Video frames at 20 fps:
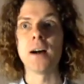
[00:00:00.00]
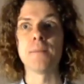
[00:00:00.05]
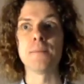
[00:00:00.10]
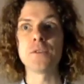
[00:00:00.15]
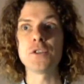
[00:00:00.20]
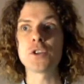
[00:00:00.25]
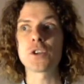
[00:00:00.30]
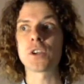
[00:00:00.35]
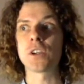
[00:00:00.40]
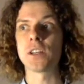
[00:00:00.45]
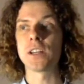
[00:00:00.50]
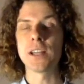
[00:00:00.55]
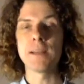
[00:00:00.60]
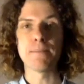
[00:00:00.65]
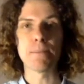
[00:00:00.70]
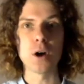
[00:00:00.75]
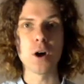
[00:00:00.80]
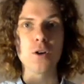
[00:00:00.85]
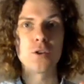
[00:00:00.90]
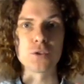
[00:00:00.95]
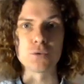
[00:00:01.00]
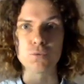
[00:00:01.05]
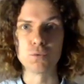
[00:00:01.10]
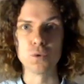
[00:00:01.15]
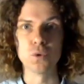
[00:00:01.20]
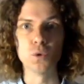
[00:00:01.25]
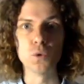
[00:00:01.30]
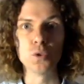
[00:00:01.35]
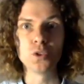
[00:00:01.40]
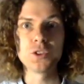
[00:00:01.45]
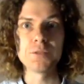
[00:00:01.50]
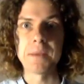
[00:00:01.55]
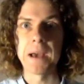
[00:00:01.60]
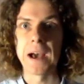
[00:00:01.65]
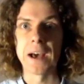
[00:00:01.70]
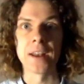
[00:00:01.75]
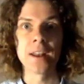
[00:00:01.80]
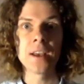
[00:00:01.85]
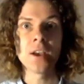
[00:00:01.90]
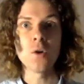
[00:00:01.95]
you can impose rules
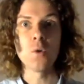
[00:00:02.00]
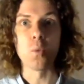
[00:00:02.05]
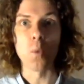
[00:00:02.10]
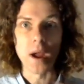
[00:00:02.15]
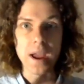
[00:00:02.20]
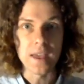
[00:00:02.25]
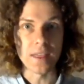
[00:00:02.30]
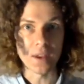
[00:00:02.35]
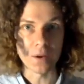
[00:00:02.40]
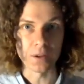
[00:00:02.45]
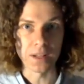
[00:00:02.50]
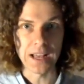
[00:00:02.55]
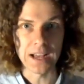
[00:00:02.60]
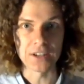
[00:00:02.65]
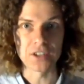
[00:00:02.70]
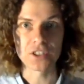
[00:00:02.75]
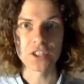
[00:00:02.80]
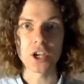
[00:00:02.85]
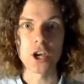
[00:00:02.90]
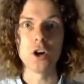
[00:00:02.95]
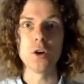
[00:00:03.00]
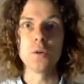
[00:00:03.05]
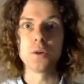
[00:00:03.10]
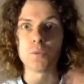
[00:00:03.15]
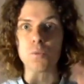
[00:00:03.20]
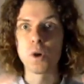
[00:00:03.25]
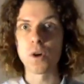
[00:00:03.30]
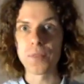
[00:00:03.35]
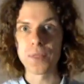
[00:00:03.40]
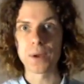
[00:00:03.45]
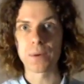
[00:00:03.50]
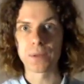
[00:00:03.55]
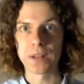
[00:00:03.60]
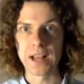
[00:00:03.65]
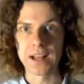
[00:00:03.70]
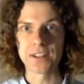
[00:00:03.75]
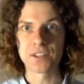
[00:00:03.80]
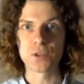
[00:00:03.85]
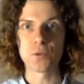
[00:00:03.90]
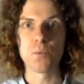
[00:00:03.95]
about where they're allowed to go and what they're
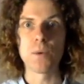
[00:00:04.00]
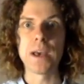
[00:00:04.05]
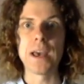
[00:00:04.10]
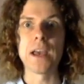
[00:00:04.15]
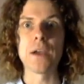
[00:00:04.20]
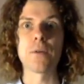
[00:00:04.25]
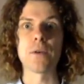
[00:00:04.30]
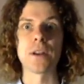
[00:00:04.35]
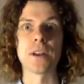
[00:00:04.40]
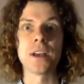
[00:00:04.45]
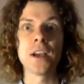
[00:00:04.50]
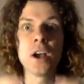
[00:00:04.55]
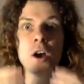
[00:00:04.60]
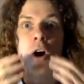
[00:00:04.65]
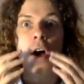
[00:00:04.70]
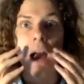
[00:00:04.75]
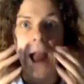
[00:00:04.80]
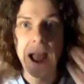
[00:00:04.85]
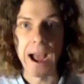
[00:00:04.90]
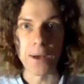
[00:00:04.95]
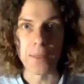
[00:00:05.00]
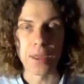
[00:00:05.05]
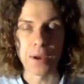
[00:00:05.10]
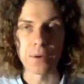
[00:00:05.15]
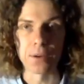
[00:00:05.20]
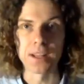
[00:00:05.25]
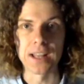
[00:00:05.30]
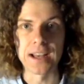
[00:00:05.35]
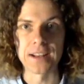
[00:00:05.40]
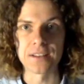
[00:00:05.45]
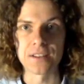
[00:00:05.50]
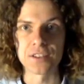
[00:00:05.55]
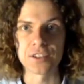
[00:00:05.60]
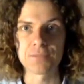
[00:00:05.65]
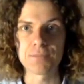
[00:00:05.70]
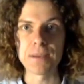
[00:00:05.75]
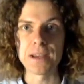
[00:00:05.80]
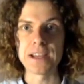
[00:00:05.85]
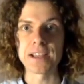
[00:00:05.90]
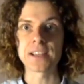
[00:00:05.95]
allowed to wear and how they're allowed to
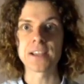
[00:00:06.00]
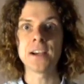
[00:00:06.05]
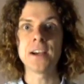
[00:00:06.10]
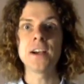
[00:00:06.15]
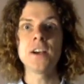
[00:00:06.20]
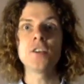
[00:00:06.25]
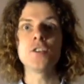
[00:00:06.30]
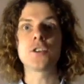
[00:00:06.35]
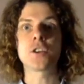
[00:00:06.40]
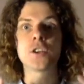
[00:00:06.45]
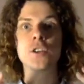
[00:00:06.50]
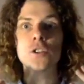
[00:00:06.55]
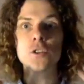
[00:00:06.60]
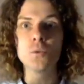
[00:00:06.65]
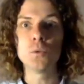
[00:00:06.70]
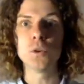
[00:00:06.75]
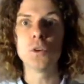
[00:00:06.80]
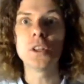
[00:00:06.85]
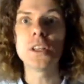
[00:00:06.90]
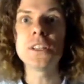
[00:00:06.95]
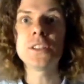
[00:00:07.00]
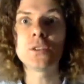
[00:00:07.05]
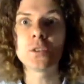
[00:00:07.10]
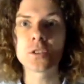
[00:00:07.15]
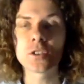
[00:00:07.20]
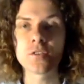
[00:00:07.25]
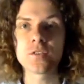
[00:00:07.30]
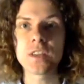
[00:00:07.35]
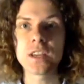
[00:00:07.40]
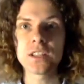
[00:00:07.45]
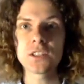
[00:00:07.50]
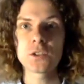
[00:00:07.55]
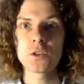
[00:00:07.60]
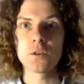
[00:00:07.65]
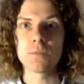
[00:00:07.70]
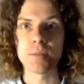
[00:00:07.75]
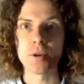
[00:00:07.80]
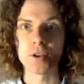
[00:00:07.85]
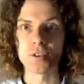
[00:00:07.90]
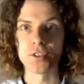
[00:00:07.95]
speak. You can do all these sorts of things to
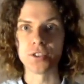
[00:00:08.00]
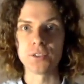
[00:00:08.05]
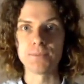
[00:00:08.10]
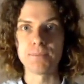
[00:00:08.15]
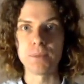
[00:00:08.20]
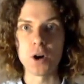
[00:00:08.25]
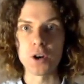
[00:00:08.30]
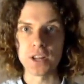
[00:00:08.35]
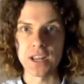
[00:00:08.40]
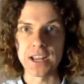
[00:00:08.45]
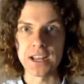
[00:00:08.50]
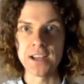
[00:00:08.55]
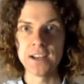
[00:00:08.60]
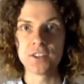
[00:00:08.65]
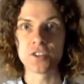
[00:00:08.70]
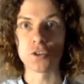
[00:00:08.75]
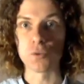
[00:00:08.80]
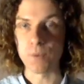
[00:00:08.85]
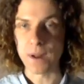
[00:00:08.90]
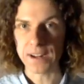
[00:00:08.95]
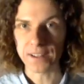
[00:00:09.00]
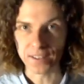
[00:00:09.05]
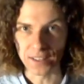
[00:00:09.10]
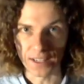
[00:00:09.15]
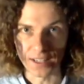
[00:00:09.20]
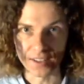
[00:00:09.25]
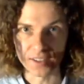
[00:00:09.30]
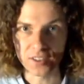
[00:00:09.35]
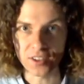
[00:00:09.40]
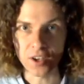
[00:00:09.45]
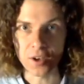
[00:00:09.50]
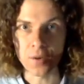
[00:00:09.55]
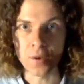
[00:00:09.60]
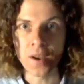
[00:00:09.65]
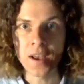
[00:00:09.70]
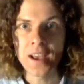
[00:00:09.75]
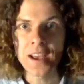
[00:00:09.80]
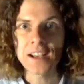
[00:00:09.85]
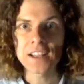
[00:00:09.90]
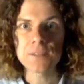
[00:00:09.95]
a person's body directly. So
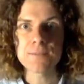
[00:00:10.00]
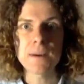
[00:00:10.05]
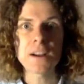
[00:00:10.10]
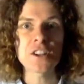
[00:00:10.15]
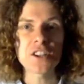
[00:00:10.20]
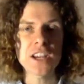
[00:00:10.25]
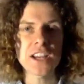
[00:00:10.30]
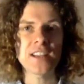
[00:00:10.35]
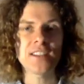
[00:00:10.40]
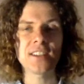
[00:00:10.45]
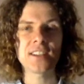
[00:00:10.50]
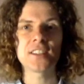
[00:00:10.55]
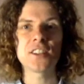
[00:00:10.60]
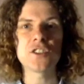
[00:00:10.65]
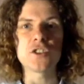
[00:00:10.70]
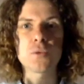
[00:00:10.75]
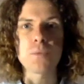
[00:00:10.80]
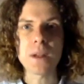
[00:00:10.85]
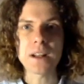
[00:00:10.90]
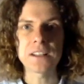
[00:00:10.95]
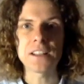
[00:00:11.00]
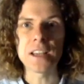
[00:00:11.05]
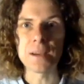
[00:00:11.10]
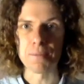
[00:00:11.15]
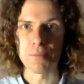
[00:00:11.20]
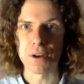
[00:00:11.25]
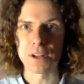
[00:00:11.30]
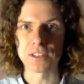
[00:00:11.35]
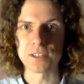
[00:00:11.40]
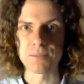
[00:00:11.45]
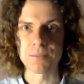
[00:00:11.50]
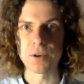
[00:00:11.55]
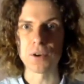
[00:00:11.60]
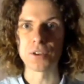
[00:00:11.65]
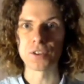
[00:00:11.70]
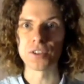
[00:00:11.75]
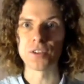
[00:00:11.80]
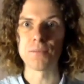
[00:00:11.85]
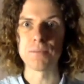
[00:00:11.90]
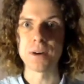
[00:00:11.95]
it's much easier to directly oppress a
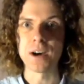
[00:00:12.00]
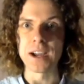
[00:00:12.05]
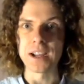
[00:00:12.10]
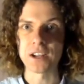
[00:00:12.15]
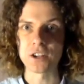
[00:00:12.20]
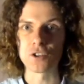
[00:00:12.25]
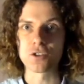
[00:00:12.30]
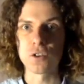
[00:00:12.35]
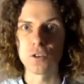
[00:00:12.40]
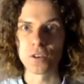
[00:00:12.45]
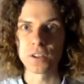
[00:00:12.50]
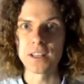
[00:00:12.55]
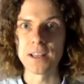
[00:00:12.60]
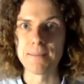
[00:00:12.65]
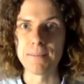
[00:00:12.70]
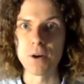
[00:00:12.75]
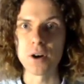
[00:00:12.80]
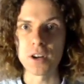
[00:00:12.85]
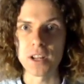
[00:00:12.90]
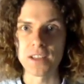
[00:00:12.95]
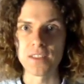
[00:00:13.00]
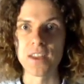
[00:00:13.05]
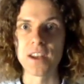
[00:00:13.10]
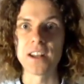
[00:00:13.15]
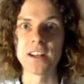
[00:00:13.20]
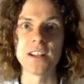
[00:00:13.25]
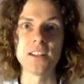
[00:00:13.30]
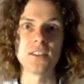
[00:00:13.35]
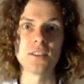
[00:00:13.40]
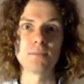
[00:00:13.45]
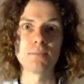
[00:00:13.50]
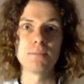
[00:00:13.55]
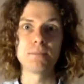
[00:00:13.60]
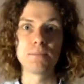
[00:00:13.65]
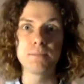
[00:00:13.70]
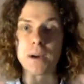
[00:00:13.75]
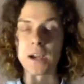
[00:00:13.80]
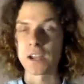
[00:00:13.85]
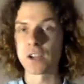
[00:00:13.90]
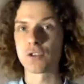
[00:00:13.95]
person by controlling their body than it is
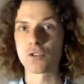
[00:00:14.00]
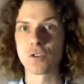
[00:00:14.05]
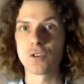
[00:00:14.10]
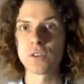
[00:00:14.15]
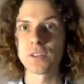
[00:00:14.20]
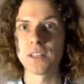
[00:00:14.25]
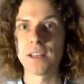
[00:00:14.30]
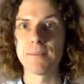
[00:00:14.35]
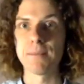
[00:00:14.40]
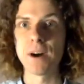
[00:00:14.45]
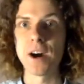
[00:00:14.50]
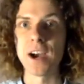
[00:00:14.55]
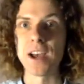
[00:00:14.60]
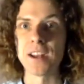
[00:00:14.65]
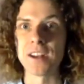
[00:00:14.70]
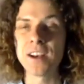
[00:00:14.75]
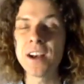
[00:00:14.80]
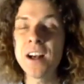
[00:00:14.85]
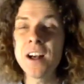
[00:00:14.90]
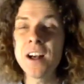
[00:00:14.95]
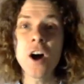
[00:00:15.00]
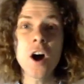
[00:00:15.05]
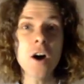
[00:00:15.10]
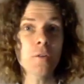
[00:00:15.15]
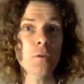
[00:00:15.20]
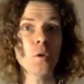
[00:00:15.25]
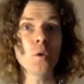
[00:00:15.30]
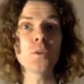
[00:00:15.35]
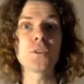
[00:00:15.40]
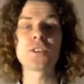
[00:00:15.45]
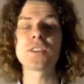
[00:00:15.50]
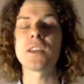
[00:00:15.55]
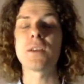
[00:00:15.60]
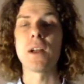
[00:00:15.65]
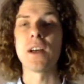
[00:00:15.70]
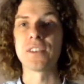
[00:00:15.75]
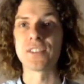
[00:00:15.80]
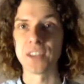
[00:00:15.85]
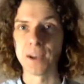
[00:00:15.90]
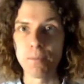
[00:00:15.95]
by controlling their mind. Of course, there
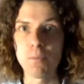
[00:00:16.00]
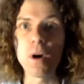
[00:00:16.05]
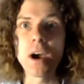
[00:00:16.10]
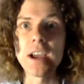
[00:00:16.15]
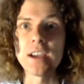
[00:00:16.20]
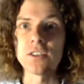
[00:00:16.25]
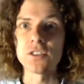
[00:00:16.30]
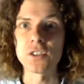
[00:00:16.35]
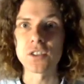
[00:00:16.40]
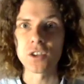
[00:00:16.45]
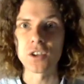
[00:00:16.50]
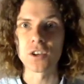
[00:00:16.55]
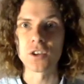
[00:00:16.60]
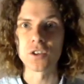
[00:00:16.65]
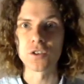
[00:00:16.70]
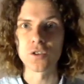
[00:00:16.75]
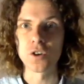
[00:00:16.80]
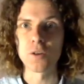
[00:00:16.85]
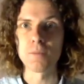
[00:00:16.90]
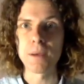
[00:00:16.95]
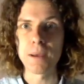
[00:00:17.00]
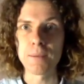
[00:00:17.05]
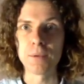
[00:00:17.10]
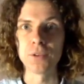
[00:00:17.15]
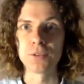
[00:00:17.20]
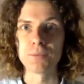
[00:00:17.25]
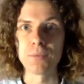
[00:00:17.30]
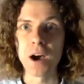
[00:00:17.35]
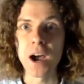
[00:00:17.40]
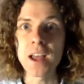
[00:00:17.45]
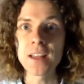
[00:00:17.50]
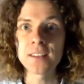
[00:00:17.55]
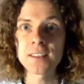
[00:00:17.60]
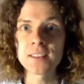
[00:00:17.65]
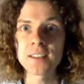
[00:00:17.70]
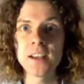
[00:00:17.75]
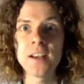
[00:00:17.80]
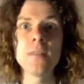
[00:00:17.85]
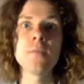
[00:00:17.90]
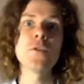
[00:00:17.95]
are some ways you can control people's
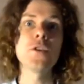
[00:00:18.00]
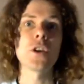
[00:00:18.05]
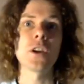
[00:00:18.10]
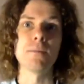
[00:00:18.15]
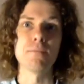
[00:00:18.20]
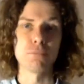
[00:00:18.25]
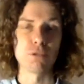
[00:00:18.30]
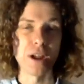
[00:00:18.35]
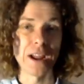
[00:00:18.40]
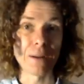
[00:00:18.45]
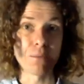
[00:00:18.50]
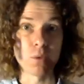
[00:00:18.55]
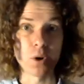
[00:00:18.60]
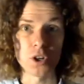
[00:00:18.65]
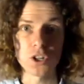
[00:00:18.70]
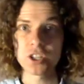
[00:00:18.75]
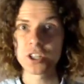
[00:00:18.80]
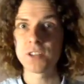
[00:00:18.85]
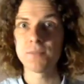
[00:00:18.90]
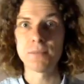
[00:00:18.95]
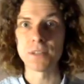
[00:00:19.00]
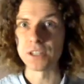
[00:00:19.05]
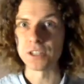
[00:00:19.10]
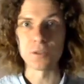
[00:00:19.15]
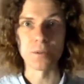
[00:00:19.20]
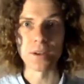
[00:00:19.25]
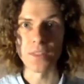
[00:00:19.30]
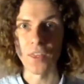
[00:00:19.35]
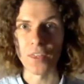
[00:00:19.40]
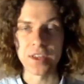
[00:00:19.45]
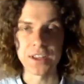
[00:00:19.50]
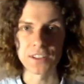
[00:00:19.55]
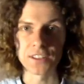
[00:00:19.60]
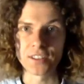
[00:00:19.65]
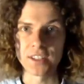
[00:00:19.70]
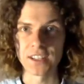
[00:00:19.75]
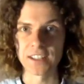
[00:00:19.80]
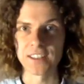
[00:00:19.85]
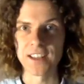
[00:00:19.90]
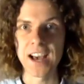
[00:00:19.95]
minds. You can brainwash them and do other
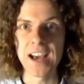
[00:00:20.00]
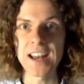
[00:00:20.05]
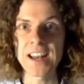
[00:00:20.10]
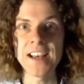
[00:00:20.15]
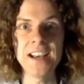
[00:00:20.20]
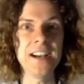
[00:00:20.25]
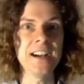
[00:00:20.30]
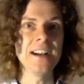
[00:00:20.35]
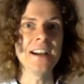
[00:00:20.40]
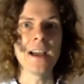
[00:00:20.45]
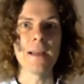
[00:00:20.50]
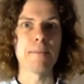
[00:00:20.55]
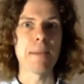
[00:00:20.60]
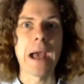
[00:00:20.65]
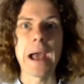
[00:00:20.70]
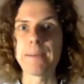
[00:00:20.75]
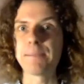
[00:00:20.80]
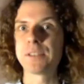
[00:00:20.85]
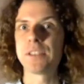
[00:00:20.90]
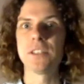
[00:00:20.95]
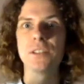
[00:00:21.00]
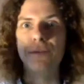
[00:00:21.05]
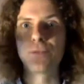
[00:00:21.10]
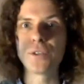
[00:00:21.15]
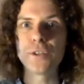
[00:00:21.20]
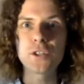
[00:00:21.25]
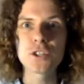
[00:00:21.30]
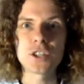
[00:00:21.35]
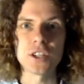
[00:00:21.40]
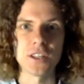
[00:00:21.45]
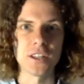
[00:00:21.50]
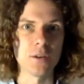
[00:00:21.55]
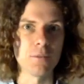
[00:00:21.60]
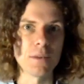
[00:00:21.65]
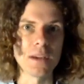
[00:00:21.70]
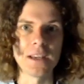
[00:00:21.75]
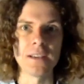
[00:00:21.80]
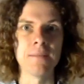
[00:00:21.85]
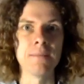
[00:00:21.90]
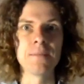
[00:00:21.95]
things like that. And perhaps in the future, there'll
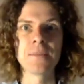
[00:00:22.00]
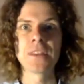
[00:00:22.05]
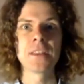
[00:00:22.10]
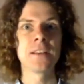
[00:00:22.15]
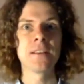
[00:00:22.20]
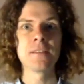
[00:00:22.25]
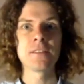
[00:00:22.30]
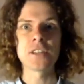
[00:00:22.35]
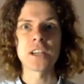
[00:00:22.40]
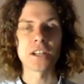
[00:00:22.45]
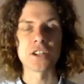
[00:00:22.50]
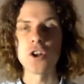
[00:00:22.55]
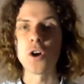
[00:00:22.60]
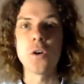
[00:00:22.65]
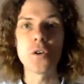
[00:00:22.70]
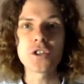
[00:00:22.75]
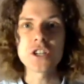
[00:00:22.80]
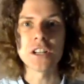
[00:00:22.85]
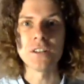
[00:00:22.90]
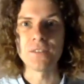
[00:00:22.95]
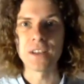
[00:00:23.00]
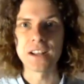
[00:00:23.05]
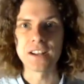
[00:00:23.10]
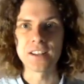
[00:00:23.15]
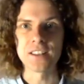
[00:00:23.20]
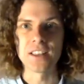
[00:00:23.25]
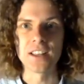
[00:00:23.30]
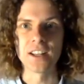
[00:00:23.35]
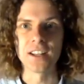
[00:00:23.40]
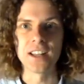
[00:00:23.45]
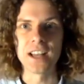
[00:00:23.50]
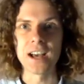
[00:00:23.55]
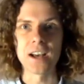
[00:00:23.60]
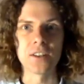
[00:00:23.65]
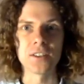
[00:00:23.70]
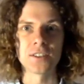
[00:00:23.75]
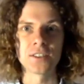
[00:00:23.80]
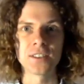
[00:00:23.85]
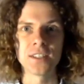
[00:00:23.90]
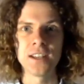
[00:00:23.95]
be technology invented that
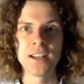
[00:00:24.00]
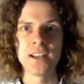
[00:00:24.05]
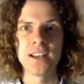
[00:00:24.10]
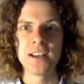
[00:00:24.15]
allows